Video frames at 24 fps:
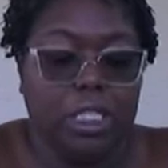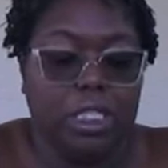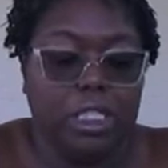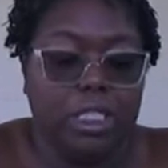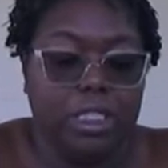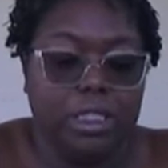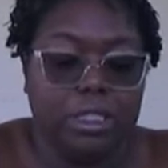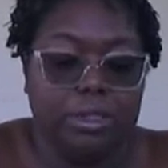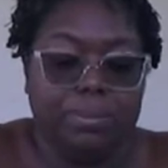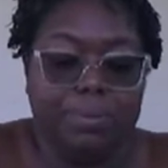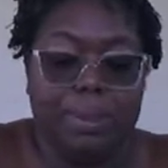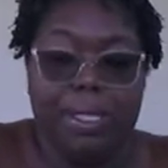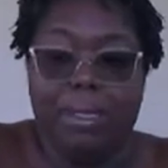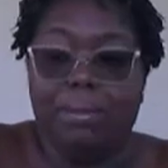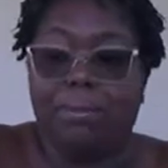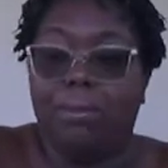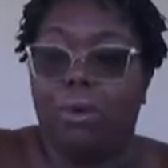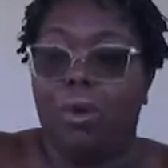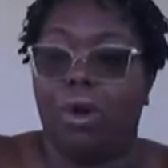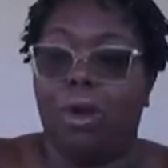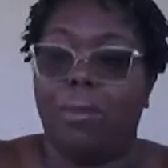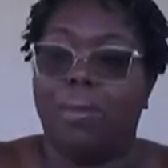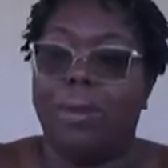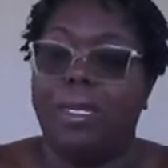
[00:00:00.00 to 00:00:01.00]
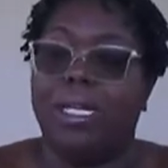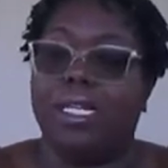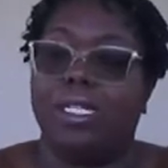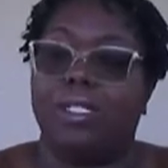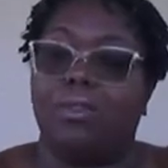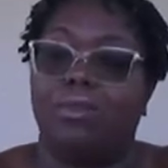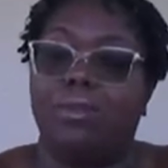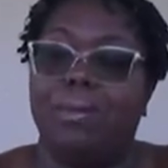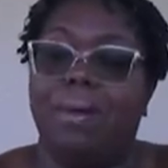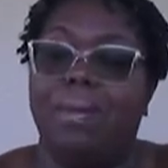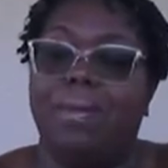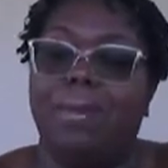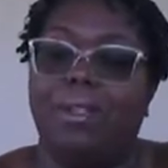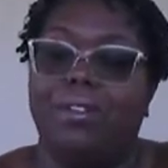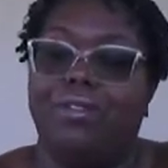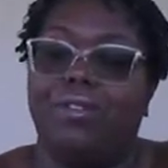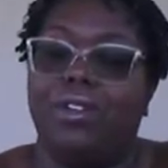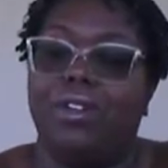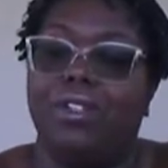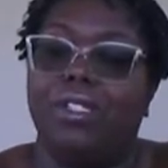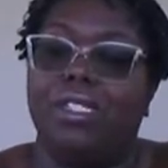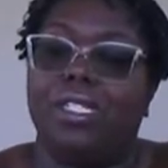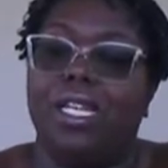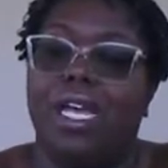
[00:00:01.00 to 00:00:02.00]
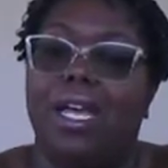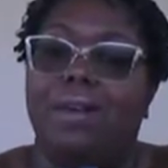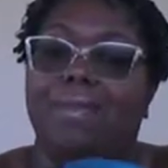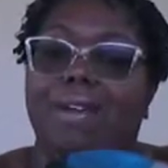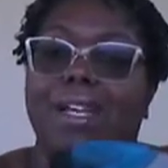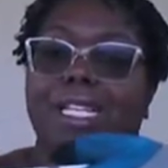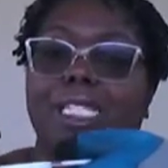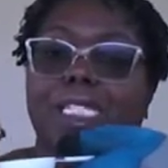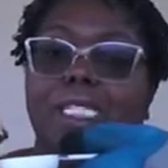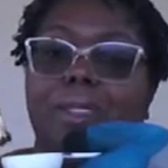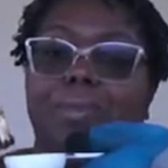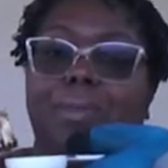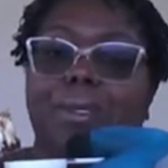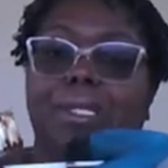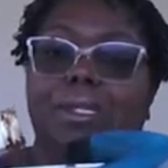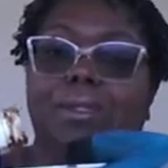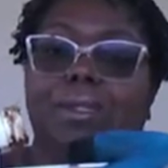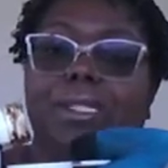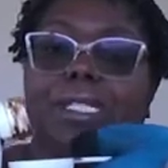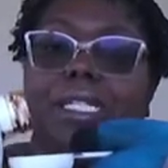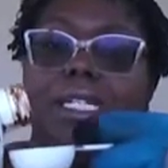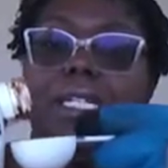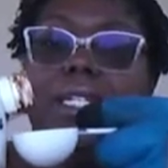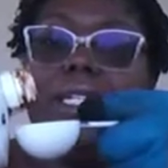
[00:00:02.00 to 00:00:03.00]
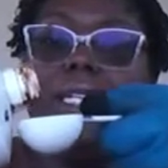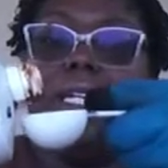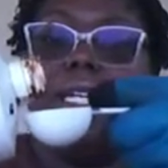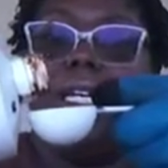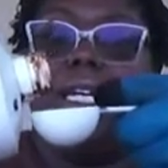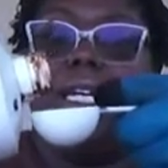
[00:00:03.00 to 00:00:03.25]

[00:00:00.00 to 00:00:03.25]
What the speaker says: little bit more because remember the first time I spilled it.